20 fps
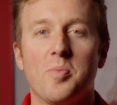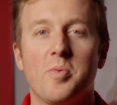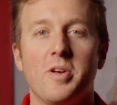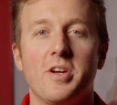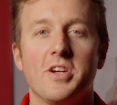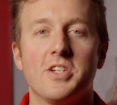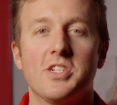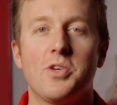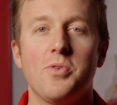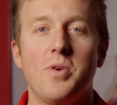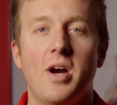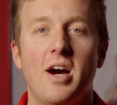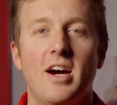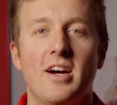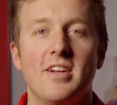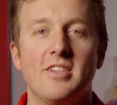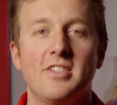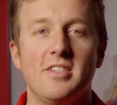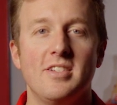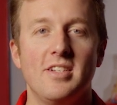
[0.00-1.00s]
Griot's
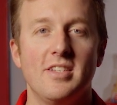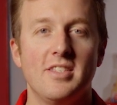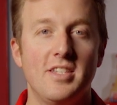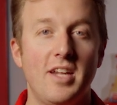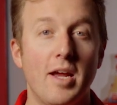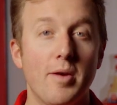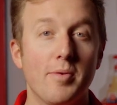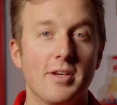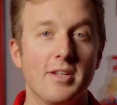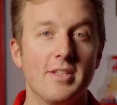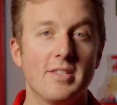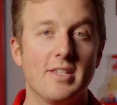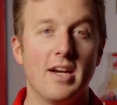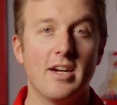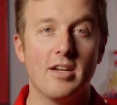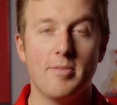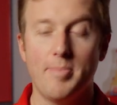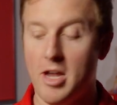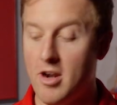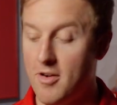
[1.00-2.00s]
Garage, and today we're going to
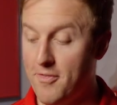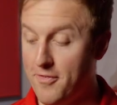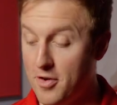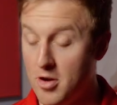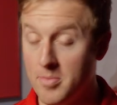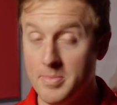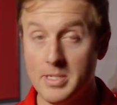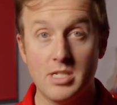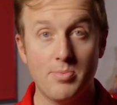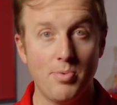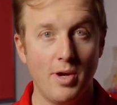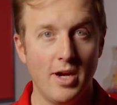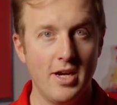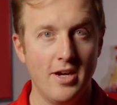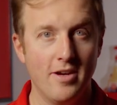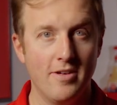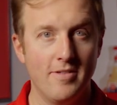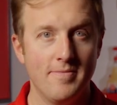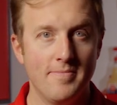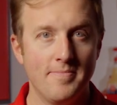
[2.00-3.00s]
talk about our foaming
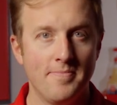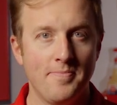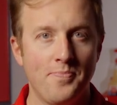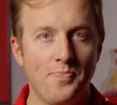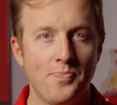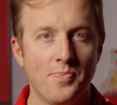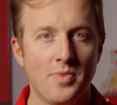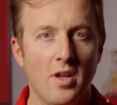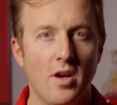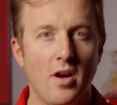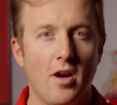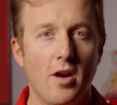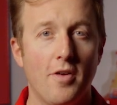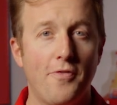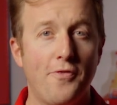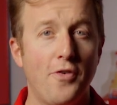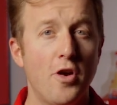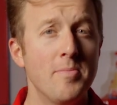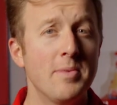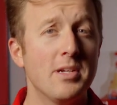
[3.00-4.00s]
sprayer. Our
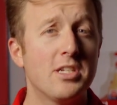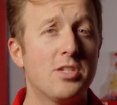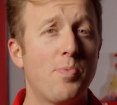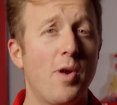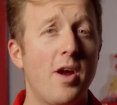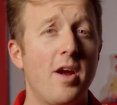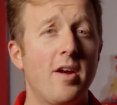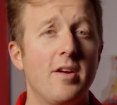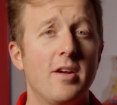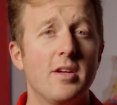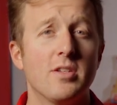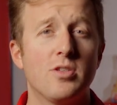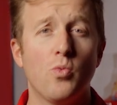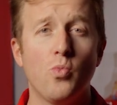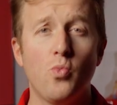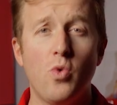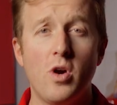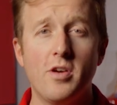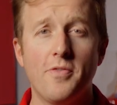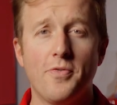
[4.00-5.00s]
foaming sprayer is a
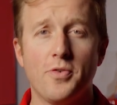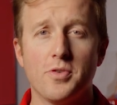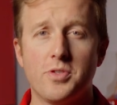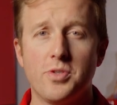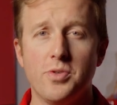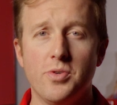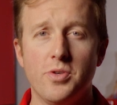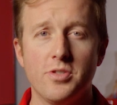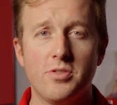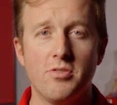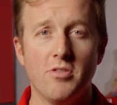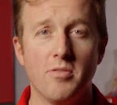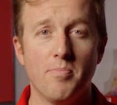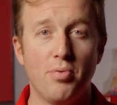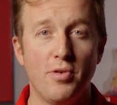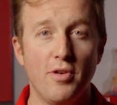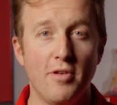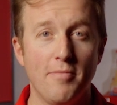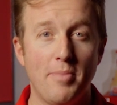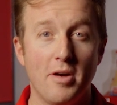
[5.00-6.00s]
wonderful tool to
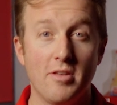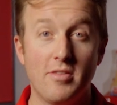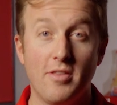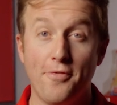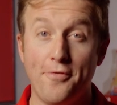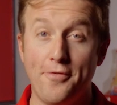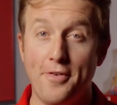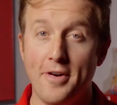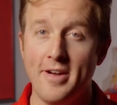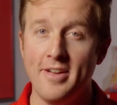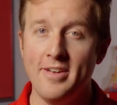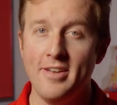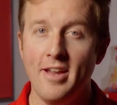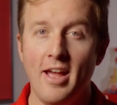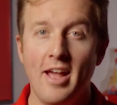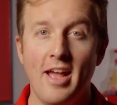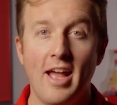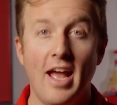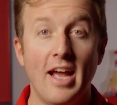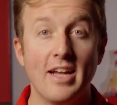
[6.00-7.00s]
improve both the fun
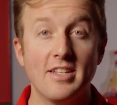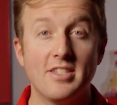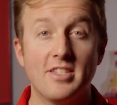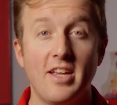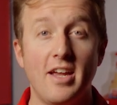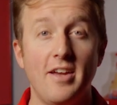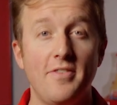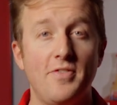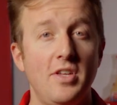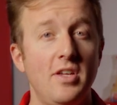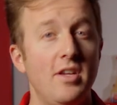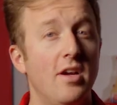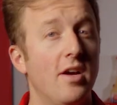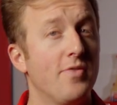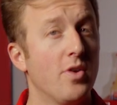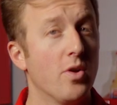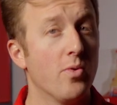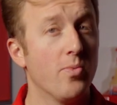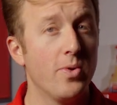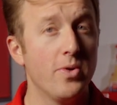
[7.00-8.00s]
and safety of
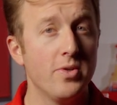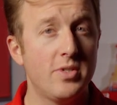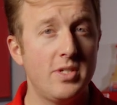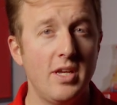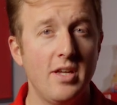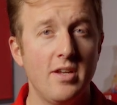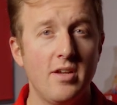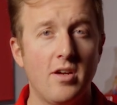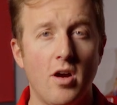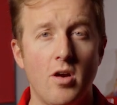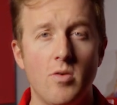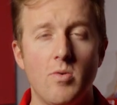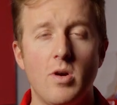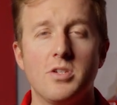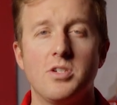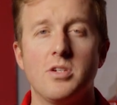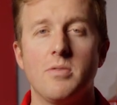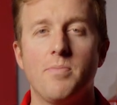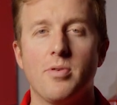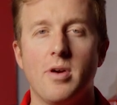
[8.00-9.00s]
your routine car
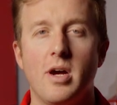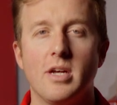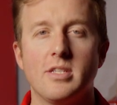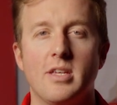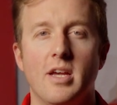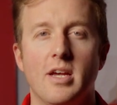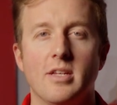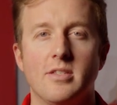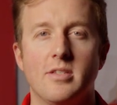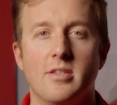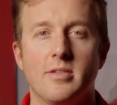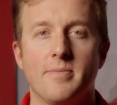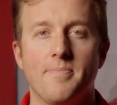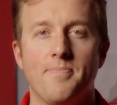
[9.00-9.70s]
washing process.